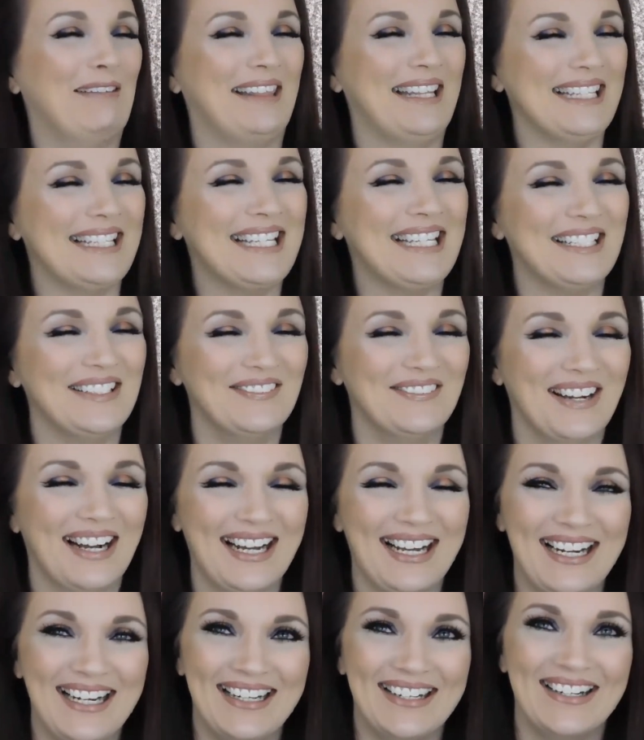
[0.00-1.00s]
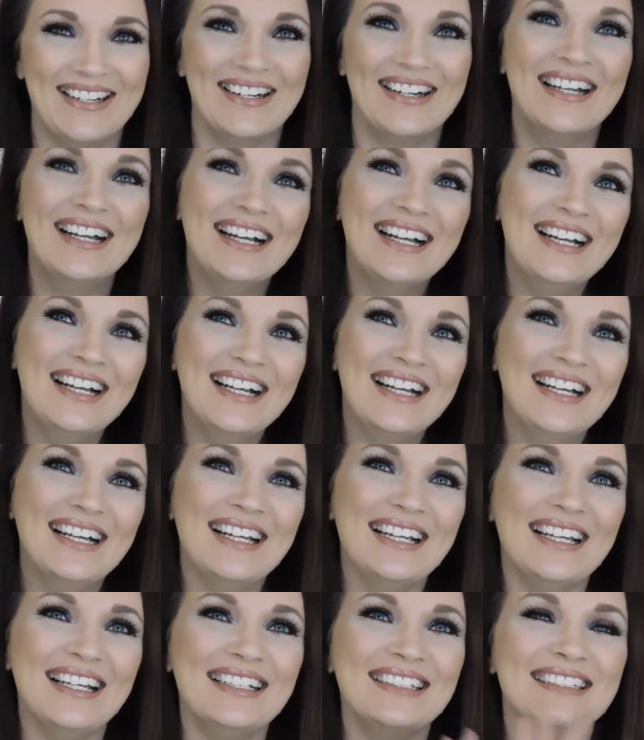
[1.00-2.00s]
something to my hair?
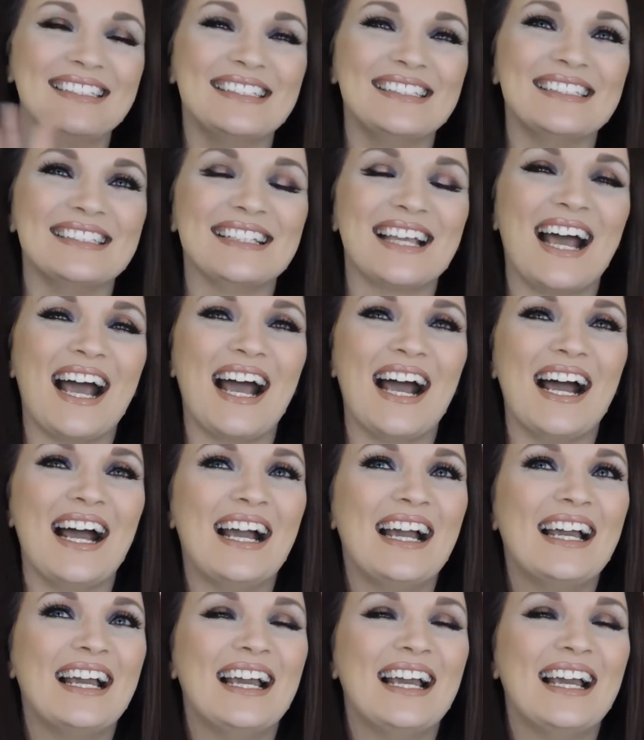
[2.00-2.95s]
It's just. I,